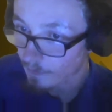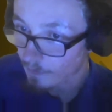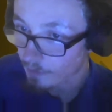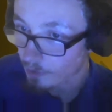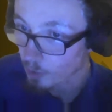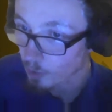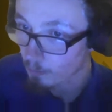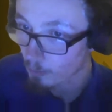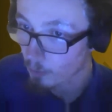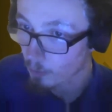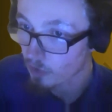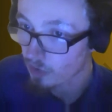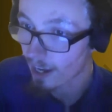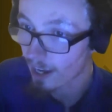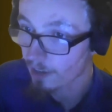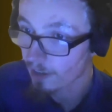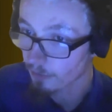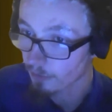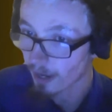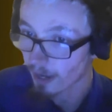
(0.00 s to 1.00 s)
gave you the most
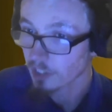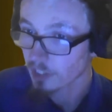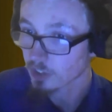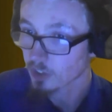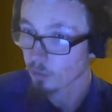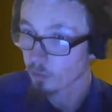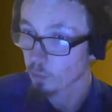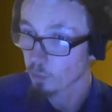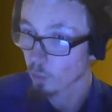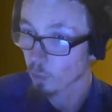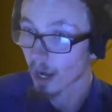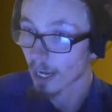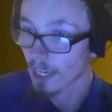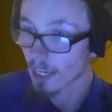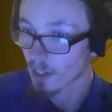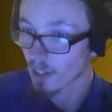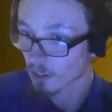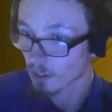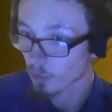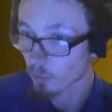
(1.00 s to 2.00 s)
satisfaction and
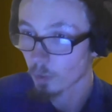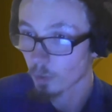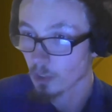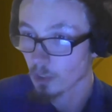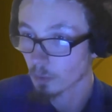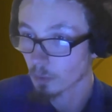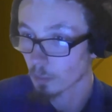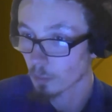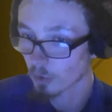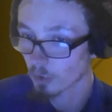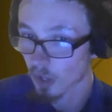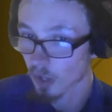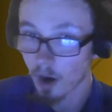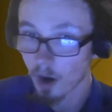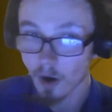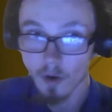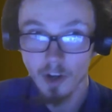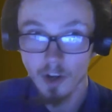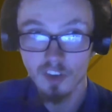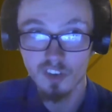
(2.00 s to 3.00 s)
why? And which one was the
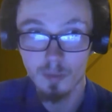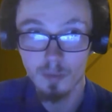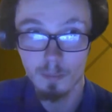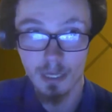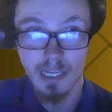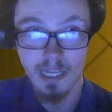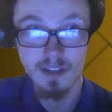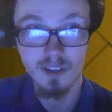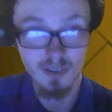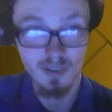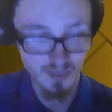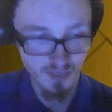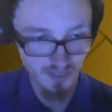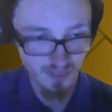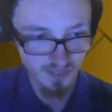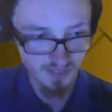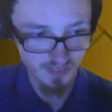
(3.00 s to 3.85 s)
hardest to make?